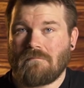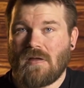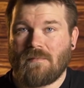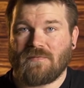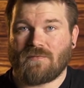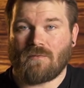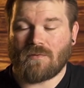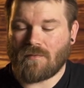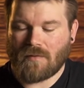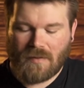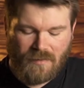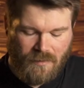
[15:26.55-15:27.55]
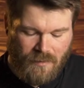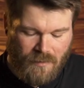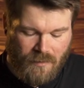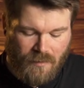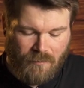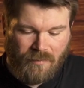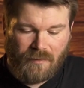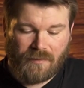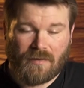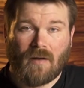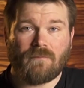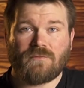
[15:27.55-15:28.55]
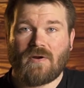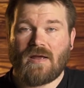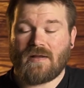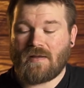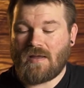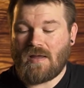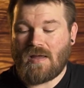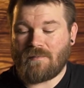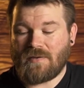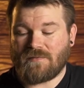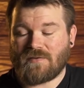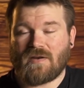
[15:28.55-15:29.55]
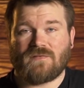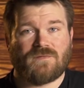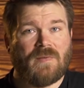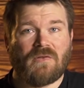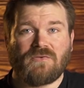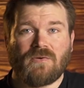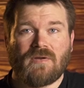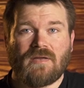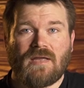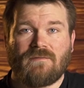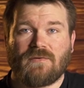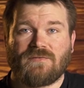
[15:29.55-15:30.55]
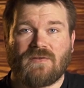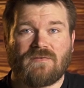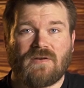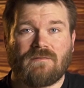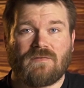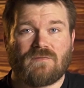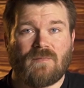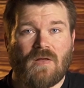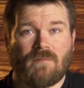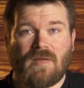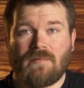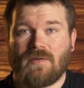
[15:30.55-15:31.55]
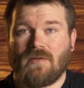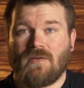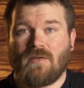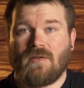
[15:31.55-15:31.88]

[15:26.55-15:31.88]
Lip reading: a Tokonol guy, but gum trag, I mean, it's got a smell to it. If you're sensitive to smell, maybe